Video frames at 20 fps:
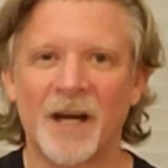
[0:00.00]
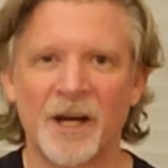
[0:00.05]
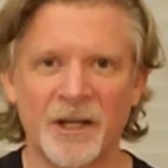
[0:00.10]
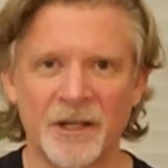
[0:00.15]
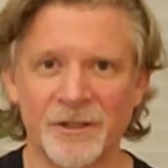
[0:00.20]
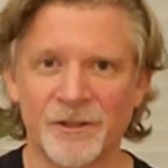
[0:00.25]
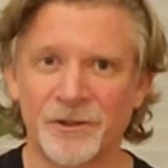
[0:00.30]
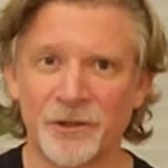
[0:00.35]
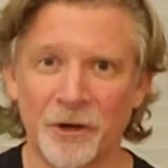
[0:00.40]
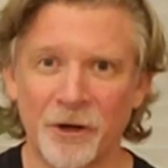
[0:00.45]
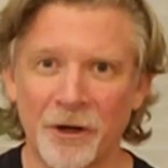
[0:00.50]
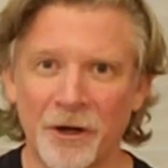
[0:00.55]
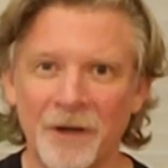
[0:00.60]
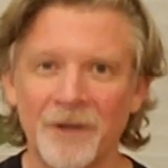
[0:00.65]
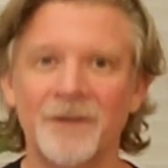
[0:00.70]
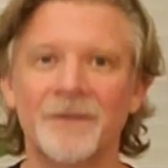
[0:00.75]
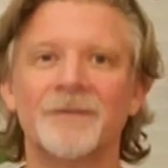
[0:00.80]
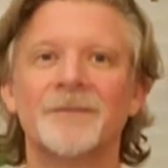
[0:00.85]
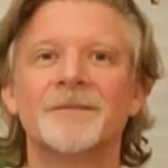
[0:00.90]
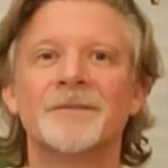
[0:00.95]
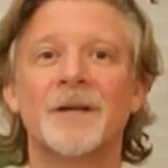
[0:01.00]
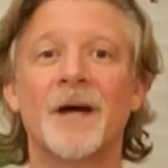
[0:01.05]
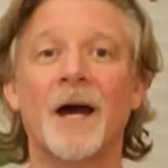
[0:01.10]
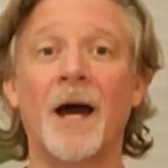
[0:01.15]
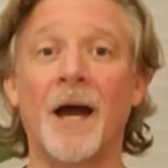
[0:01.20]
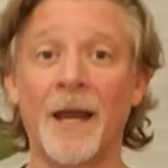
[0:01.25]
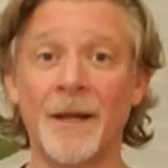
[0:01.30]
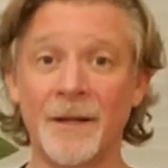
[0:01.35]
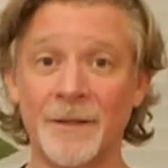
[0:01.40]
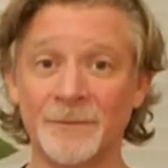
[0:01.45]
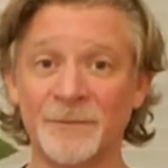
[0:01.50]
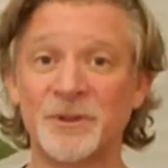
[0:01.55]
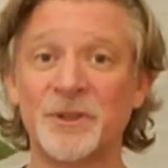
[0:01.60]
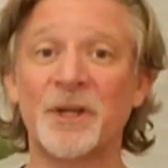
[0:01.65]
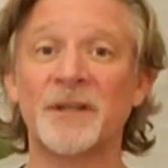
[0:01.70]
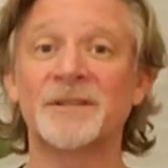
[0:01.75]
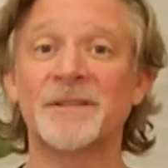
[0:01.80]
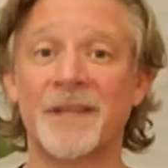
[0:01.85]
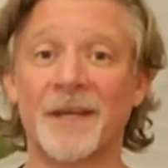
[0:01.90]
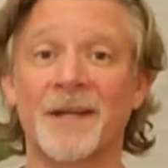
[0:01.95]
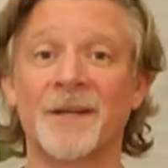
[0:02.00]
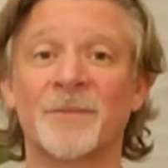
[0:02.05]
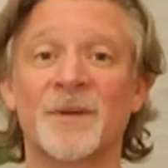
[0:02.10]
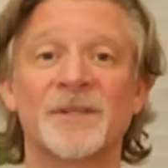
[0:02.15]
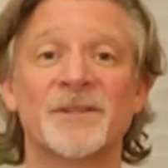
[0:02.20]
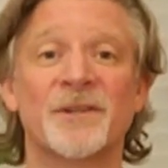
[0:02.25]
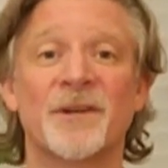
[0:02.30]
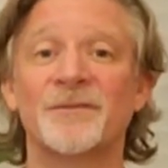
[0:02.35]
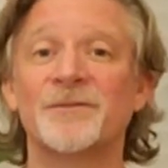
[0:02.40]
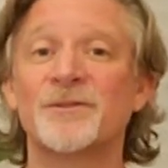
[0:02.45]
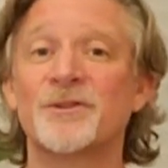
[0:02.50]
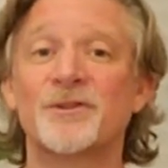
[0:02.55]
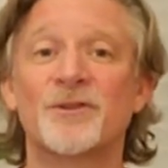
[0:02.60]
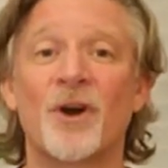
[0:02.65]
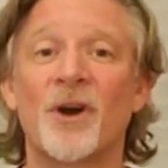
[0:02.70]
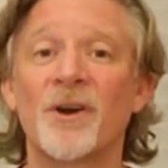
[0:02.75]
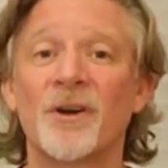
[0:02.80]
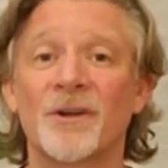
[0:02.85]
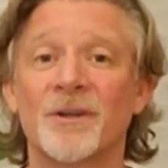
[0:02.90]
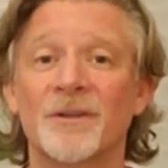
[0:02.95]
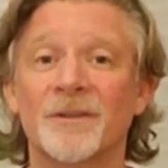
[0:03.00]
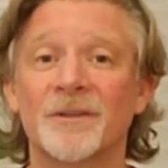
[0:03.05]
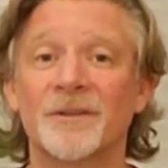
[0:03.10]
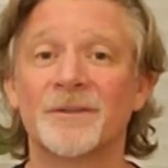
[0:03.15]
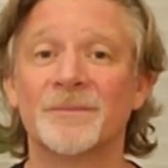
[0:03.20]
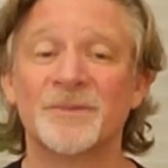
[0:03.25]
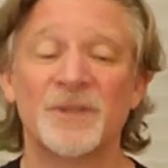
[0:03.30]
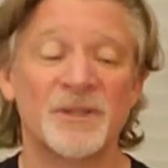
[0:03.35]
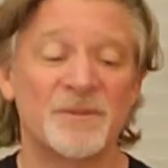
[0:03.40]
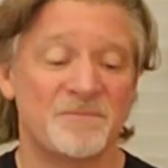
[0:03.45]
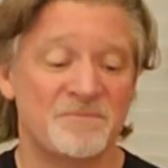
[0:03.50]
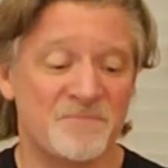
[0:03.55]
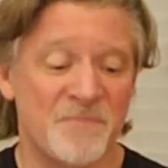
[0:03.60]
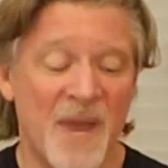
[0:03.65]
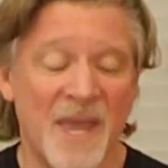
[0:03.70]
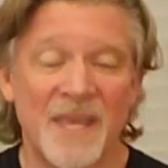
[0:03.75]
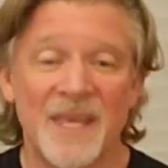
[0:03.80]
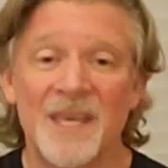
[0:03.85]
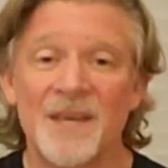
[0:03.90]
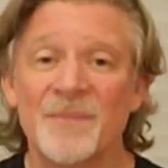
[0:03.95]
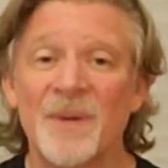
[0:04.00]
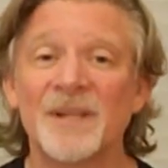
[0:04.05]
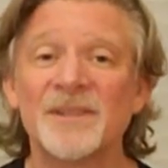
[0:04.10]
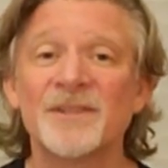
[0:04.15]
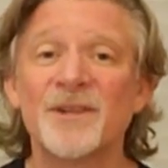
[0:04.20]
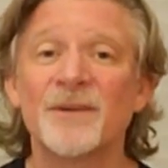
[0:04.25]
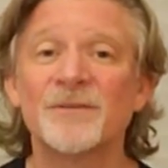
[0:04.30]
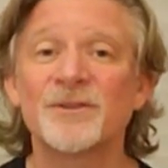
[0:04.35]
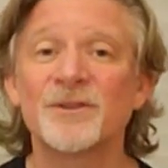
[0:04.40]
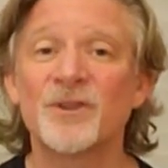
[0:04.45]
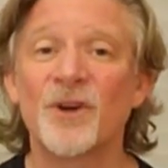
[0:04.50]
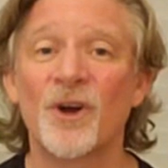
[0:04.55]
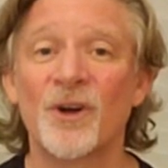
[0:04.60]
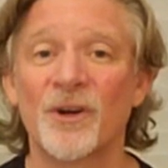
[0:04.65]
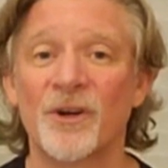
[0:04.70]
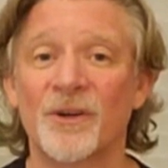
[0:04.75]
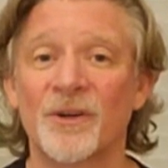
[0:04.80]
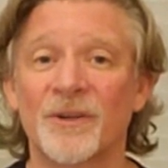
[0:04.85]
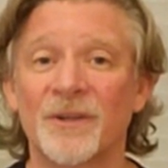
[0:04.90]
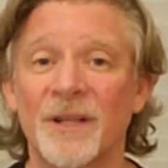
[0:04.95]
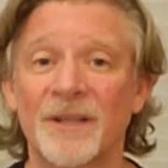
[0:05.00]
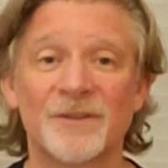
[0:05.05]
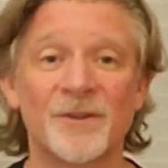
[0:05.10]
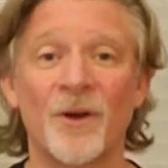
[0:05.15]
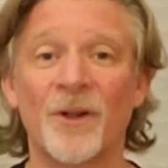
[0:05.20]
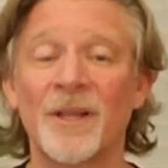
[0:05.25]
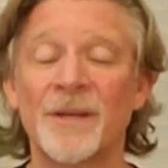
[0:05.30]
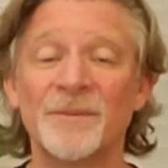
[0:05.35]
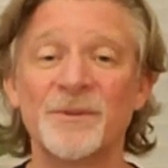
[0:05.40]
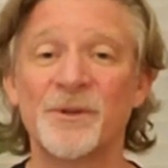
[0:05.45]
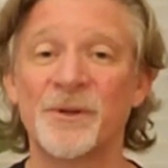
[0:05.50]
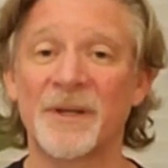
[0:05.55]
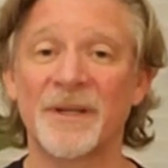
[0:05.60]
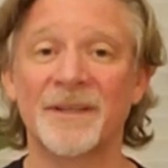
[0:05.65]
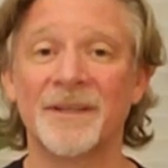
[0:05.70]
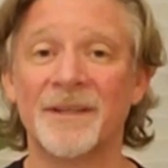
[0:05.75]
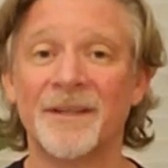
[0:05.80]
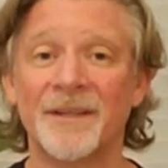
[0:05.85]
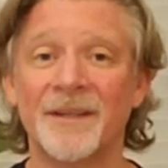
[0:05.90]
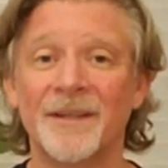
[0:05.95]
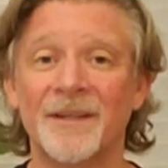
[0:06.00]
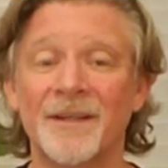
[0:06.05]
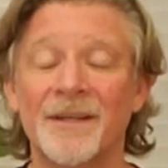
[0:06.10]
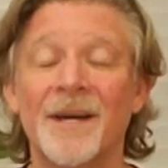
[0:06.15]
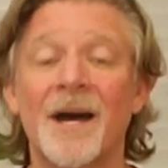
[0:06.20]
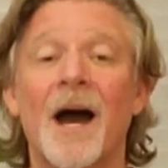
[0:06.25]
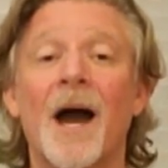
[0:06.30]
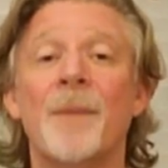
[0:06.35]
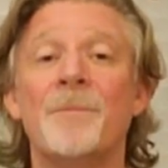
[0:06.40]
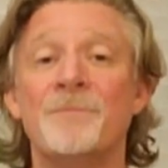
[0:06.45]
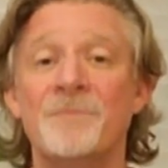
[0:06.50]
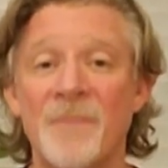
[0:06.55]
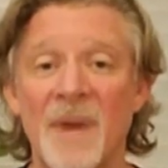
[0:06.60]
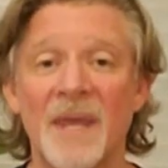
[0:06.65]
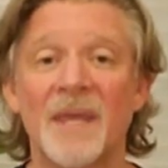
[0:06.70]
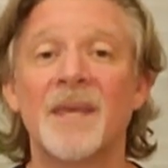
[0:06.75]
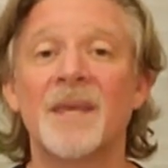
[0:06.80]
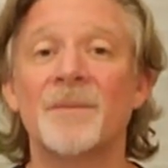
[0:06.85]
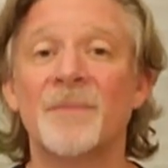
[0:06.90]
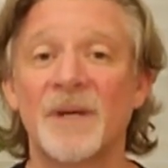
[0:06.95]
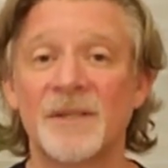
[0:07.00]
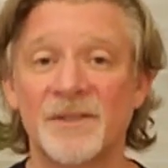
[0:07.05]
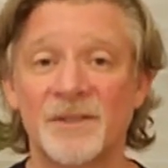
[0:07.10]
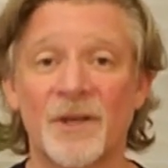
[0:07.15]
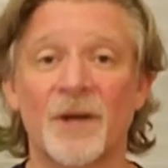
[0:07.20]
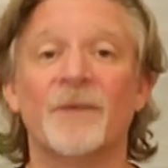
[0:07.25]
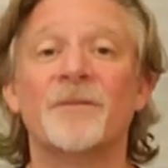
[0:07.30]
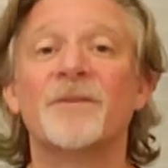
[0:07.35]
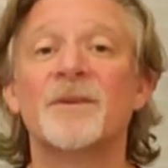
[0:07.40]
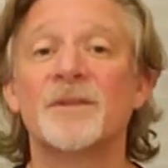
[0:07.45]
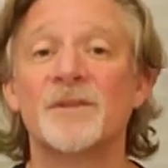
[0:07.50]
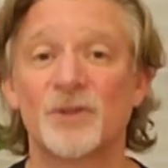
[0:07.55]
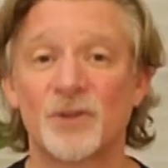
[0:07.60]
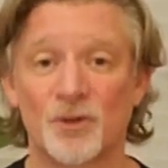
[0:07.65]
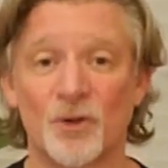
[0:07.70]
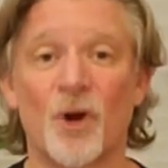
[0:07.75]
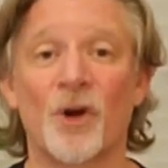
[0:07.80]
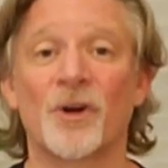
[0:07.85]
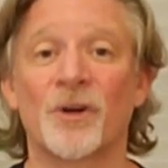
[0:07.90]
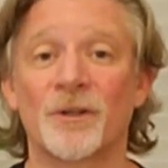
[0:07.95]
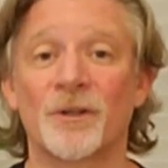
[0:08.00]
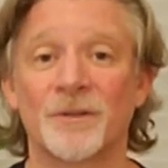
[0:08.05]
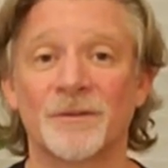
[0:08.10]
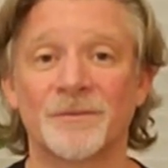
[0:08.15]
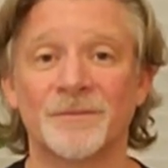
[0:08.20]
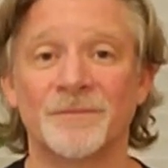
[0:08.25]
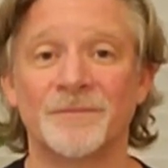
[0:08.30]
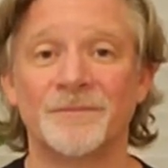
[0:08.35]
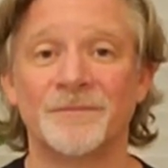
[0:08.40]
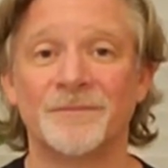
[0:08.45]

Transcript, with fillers: Are you sure? I am just getting myself stronger. Just making myself stronger. That's all I'm doing. I'm making myself stronger.